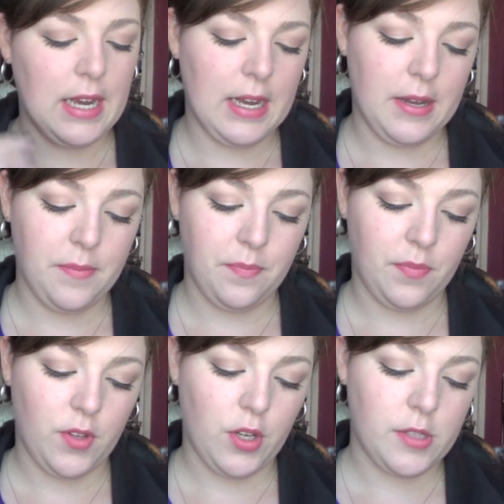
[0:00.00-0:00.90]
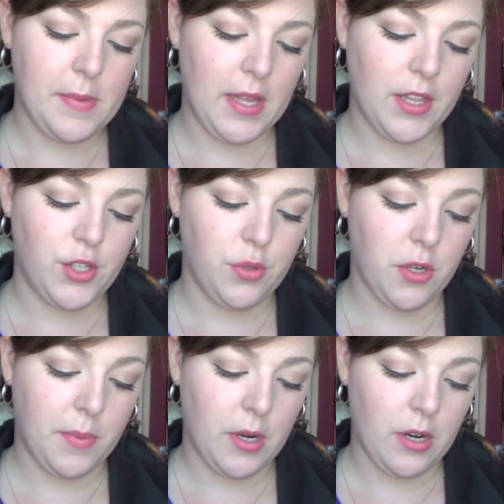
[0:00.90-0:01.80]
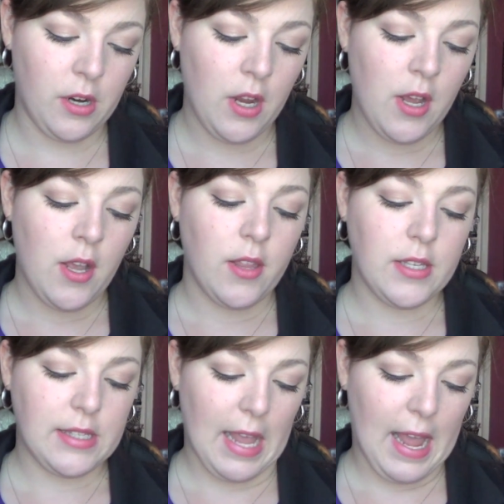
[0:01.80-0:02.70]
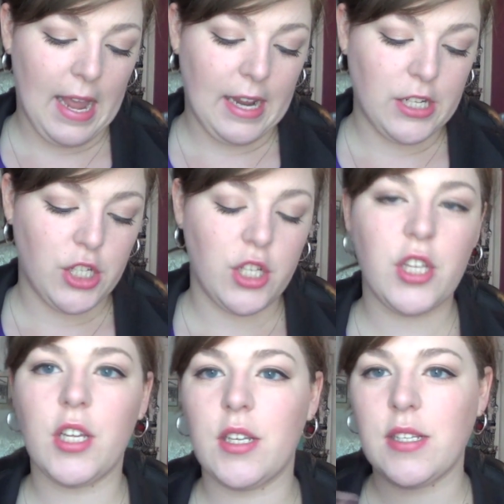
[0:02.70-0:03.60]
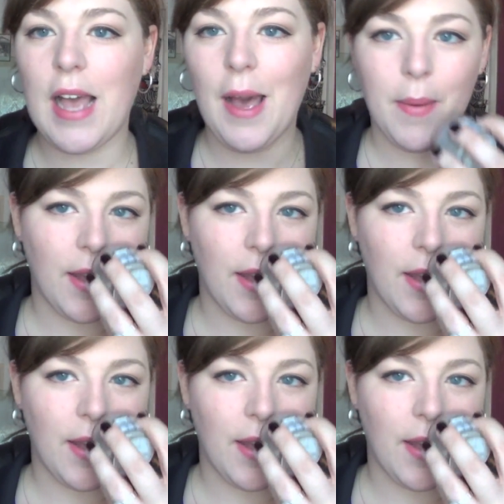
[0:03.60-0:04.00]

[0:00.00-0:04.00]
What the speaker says: You can smell like the juniper, the sage, the sap.